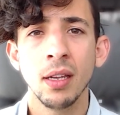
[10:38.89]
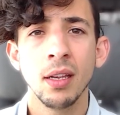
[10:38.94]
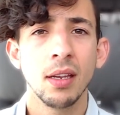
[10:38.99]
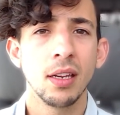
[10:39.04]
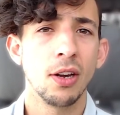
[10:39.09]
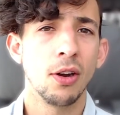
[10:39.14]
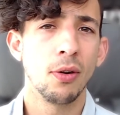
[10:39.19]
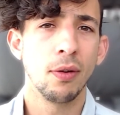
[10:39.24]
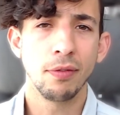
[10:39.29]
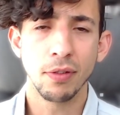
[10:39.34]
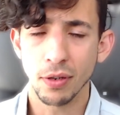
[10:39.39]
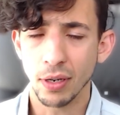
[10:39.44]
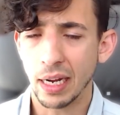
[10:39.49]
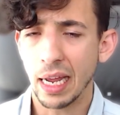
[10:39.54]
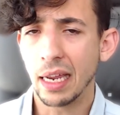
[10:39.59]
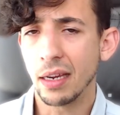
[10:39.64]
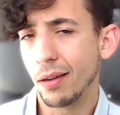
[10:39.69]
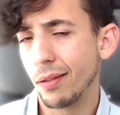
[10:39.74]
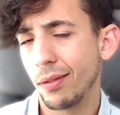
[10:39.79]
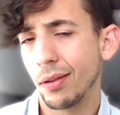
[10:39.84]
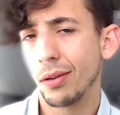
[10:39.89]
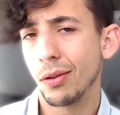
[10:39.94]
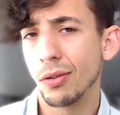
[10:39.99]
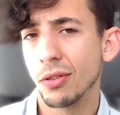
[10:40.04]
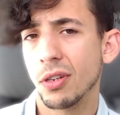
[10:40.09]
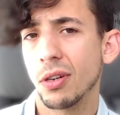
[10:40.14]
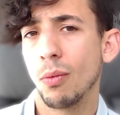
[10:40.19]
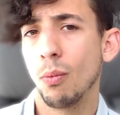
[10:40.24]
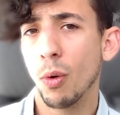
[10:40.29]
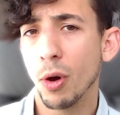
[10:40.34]
if you're
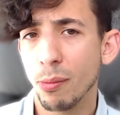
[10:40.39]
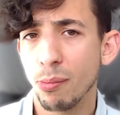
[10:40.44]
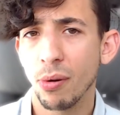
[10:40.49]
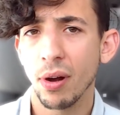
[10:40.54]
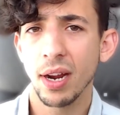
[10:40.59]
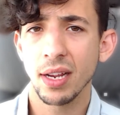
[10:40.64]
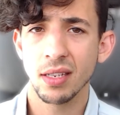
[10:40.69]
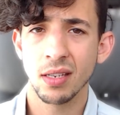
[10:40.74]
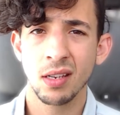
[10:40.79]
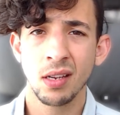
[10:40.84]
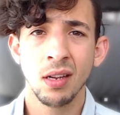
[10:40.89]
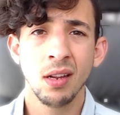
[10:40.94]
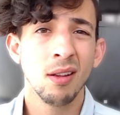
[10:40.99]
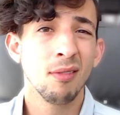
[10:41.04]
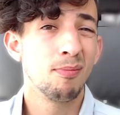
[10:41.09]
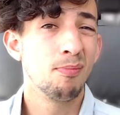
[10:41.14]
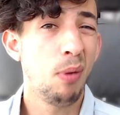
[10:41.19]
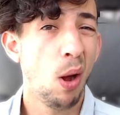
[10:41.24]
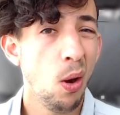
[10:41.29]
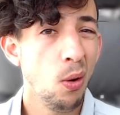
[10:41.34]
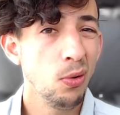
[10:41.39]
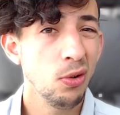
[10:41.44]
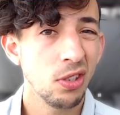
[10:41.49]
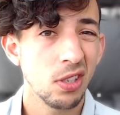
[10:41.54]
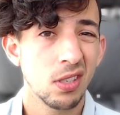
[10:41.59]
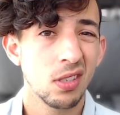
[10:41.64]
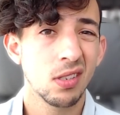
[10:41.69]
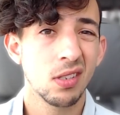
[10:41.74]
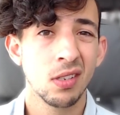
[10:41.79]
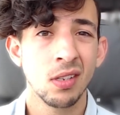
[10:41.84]
using WordPress,
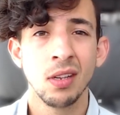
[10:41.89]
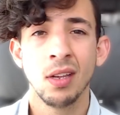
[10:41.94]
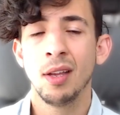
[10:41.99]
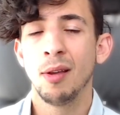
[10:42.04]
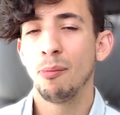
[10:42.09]
posts,